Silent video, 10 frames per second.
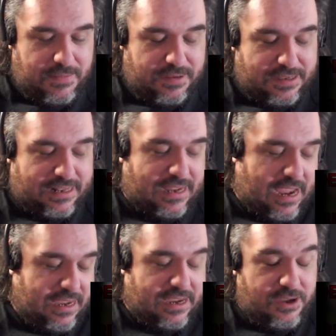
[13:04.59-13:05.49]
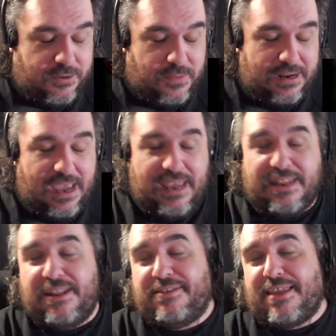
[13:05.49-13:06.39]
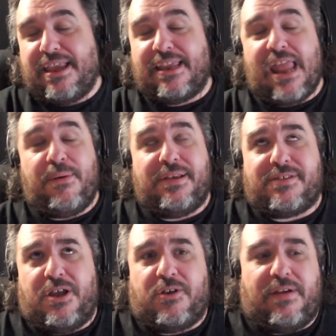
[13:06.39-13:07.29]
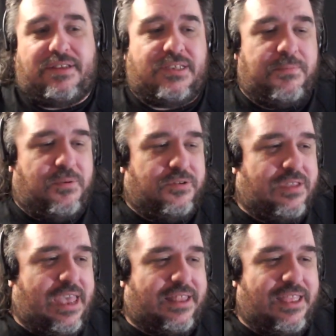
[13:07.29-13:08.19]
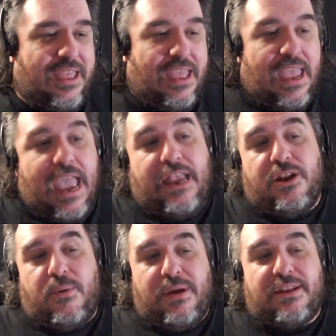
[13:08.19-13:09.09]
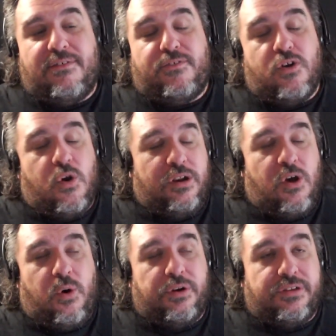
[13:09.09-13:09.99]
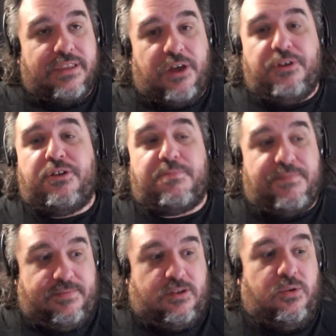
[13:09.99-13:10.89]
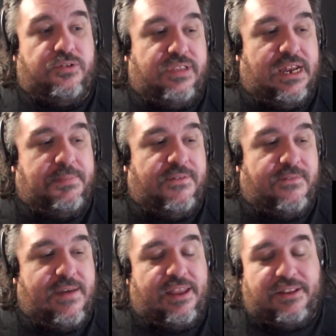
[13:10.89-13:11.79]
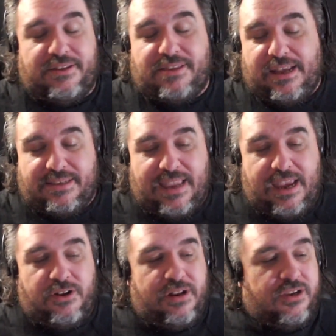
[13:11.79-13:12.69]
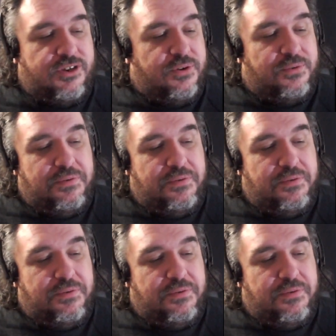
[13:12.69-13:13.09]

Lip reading: It was like the guy he killed and whatnot, and it's like, and now he's hungry. Simple as that. And you know what? If you're holding a holding cell, you dudes need to be fed. It's like standard issue.